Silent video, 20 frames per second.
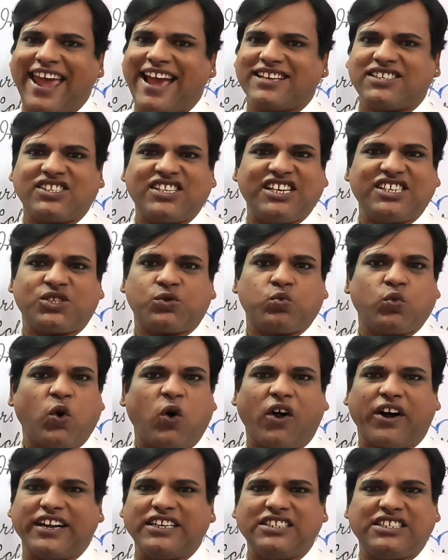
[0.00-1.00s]
Yes, that's
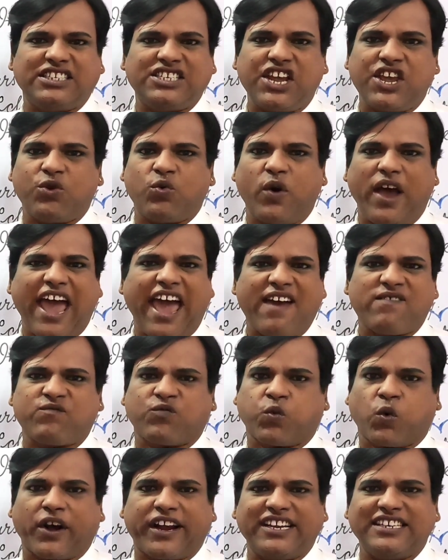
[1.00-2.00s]
what I do
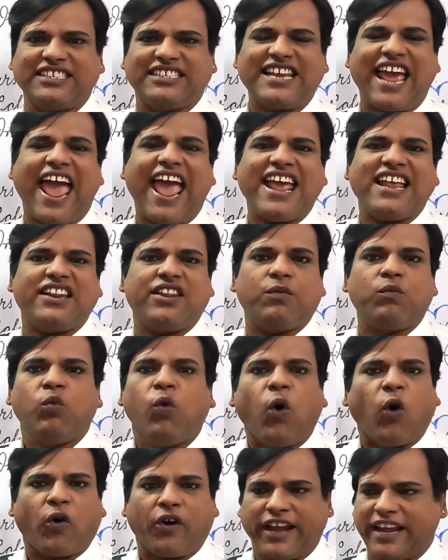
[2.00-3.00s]
every day in the
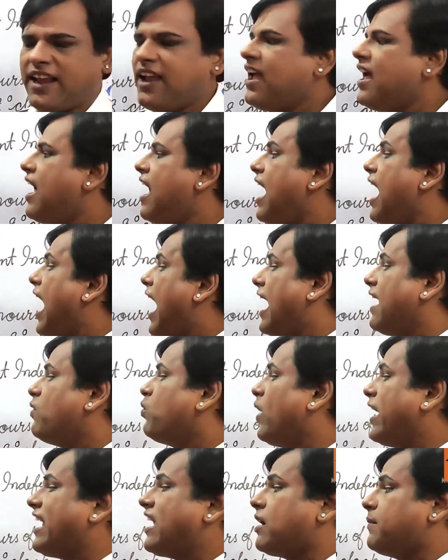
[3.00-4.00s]
morning.
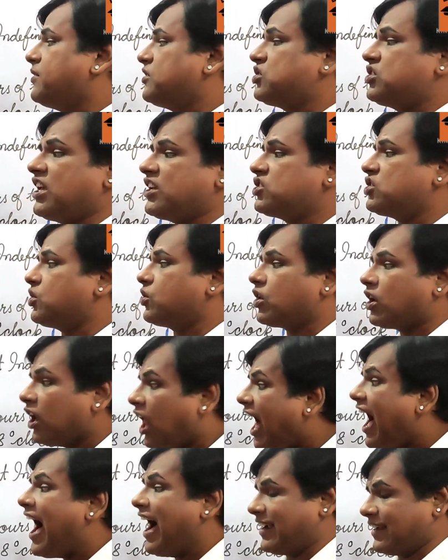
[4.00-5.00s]
I wake up at 6
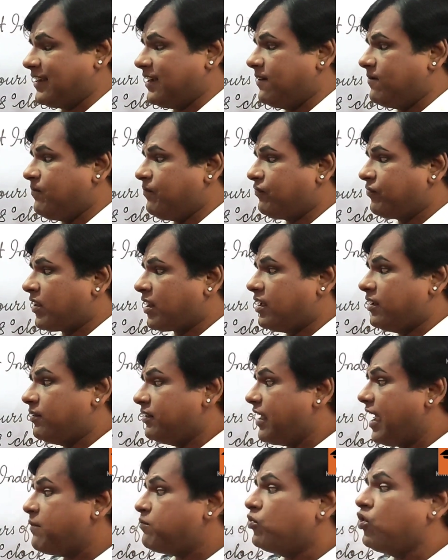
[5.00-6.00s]
o'clock.
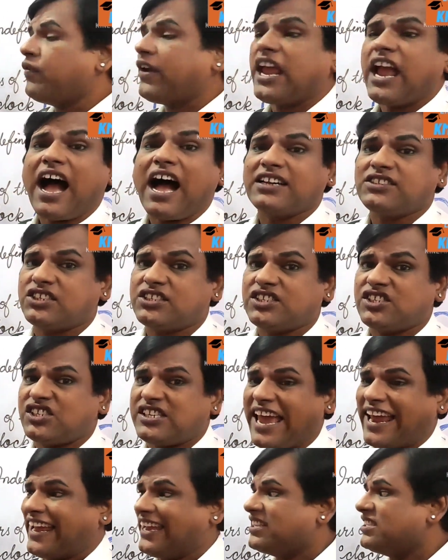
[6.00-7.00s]
Then moving on to the
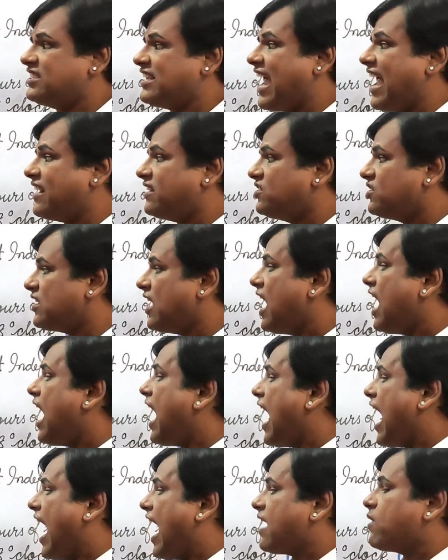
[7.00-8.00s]
second sentence,
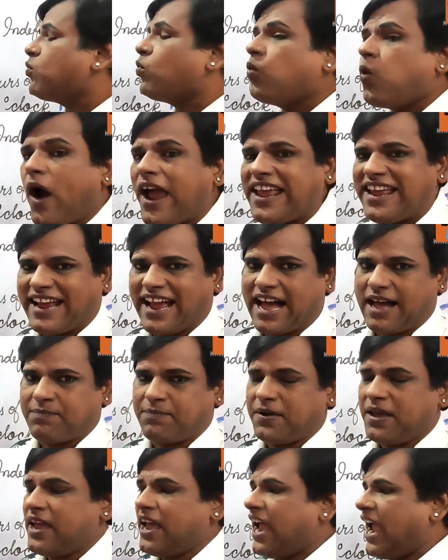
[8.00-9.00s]
I wake
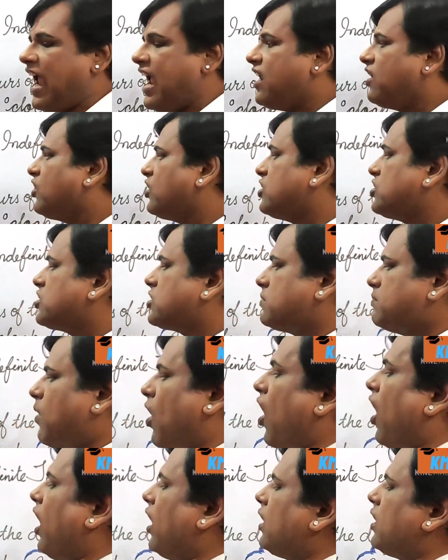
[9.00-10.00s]
up in the
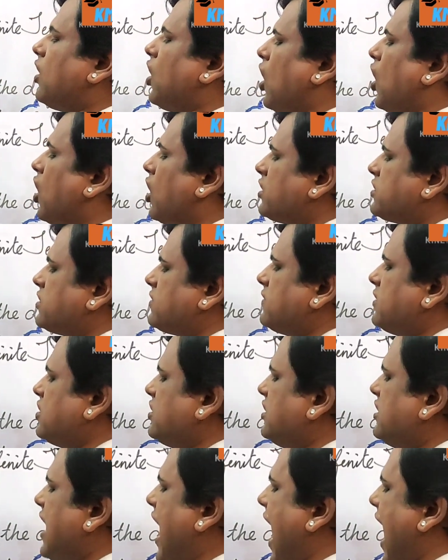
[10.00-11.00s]
small hours of
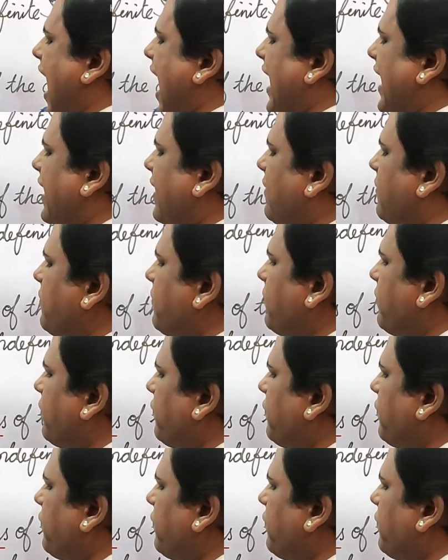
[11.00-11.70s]
the day.